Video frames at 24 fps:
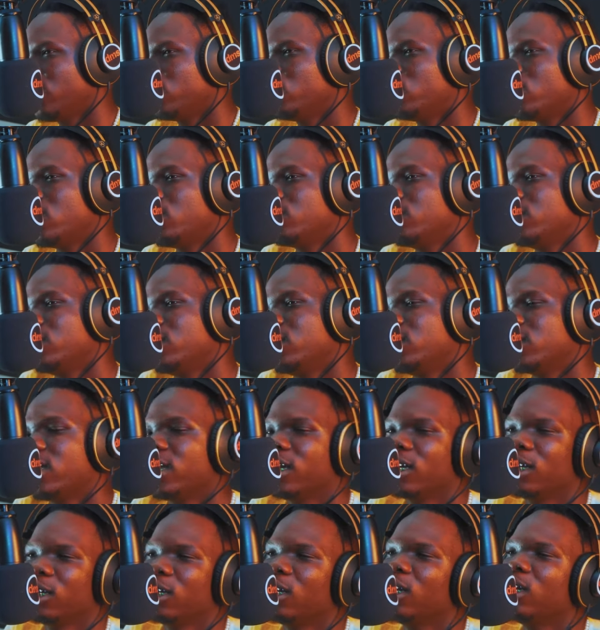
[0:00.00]
okay. what I'm saying. So that check
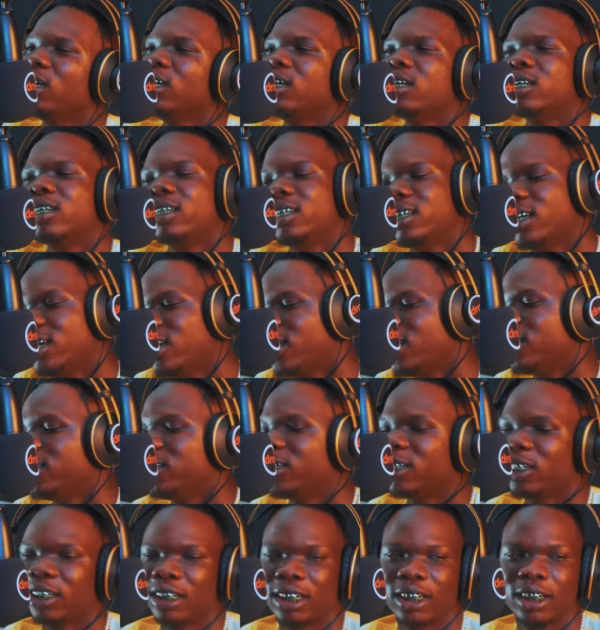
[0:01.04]
chick just didn't involve. just
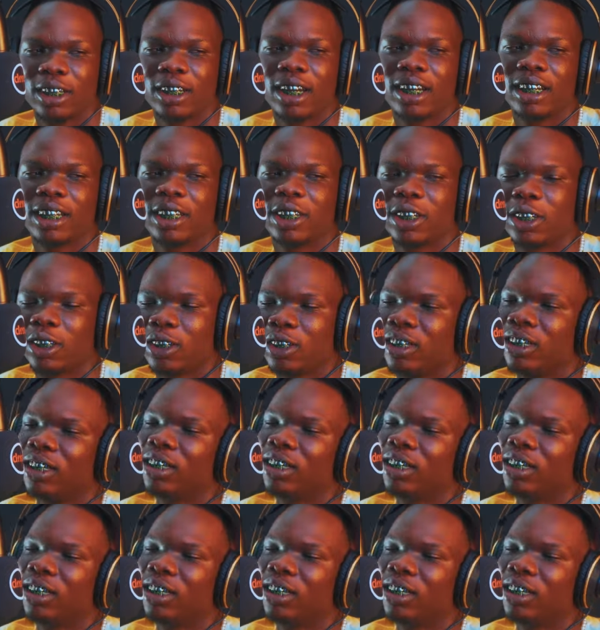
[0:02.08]
just yeah. gotta chill there.